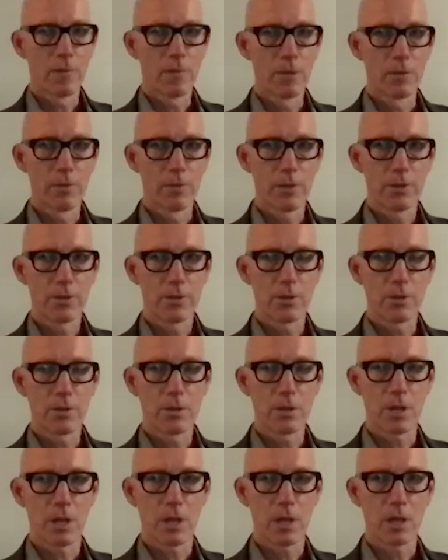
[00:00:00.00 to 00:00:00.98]
are a number of
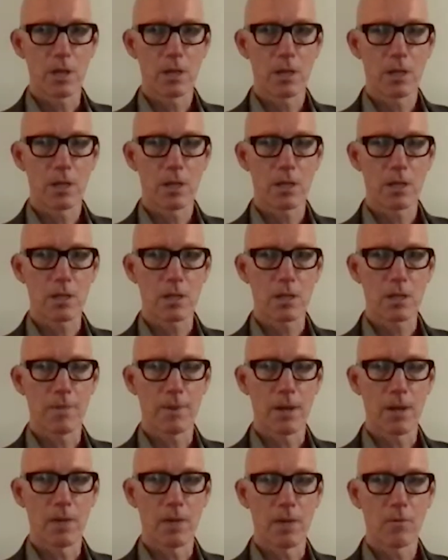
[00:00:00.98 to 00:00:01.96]
issues at uh,
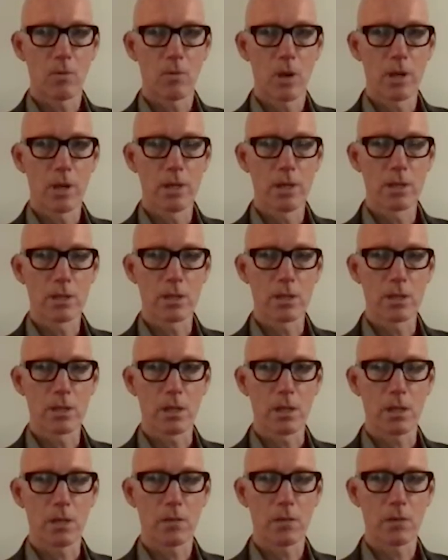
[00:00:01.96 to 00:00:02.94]
Saba. One is
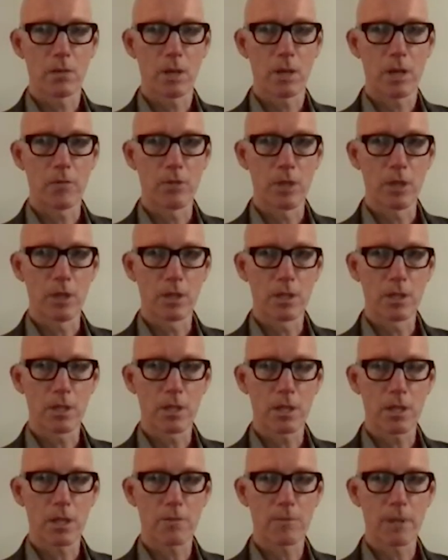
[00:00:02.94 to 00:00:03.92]
the
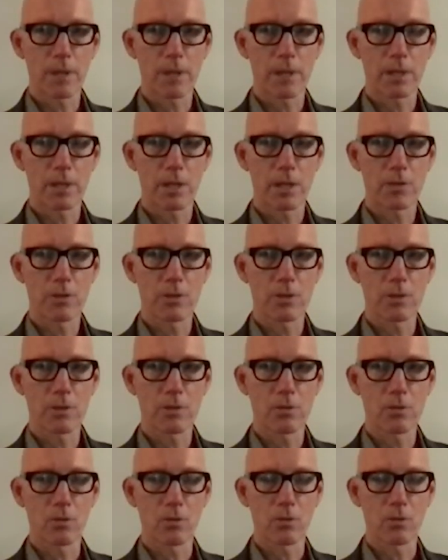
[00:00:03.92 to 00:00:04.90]
unrealistic
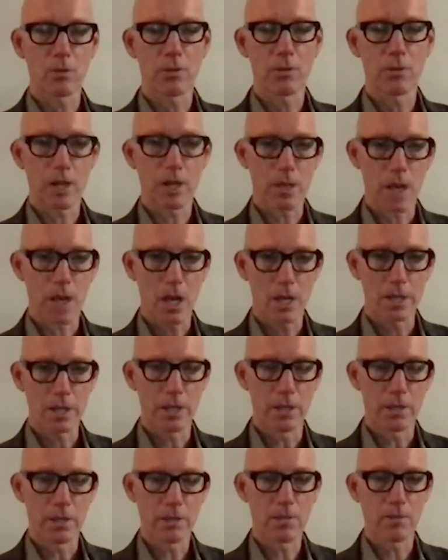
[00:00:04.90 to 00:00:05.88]
expectations, or if you like,
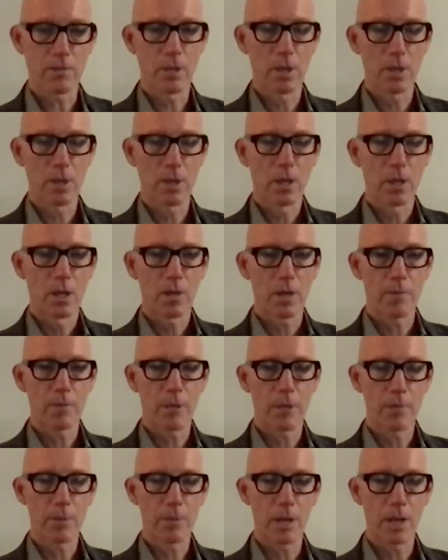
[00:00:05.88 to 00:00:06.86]
idealism
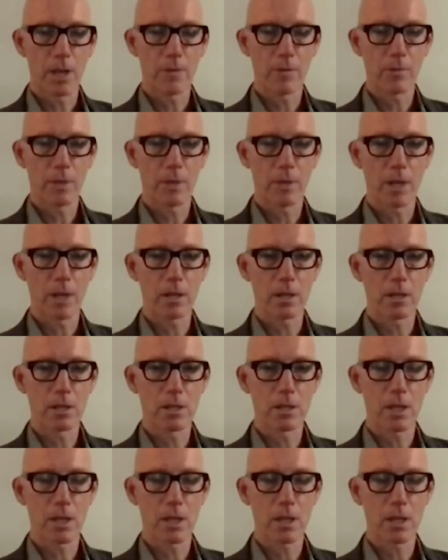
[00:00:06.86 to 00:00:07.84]
that people have about
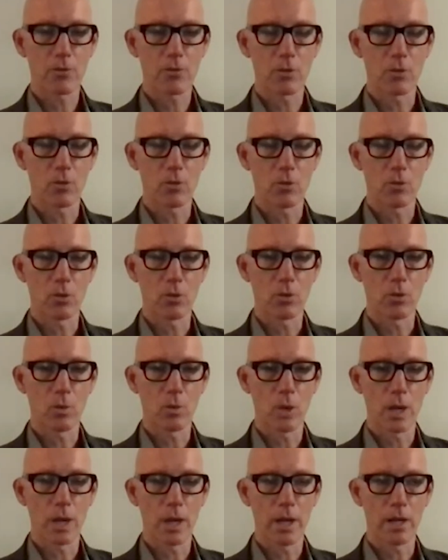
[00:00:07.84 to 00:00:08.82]
international law and the
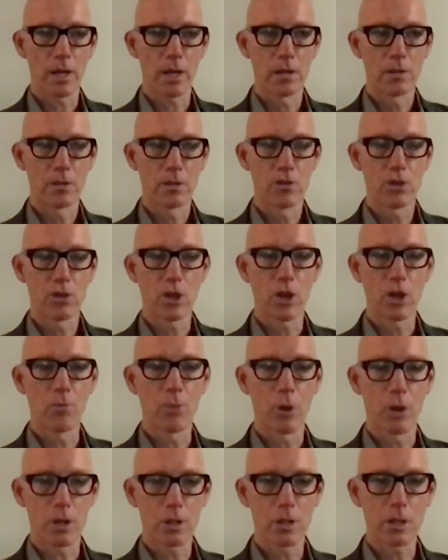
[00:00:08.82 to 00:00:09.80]
way
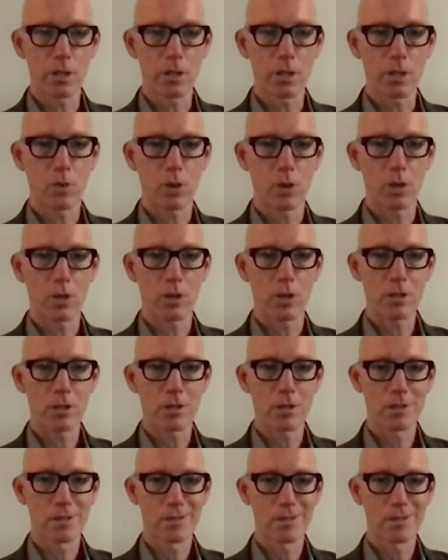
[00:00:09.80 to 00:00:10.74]
geopolitics works.